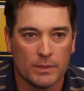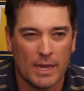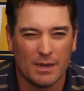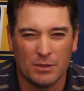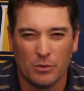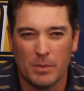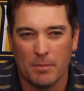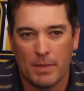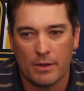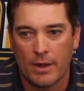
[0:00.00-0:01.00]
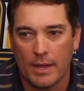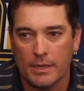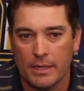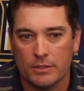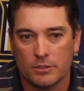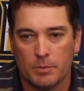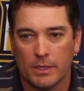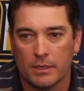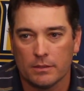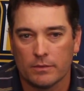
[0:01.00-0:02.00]
we got a little bit better idea just
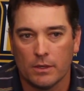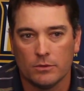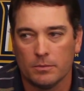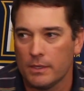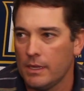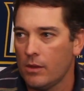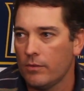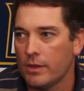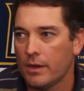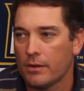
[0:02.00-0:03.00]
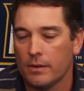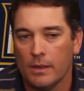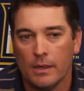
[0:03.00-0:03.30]
because of Coach McGee over there,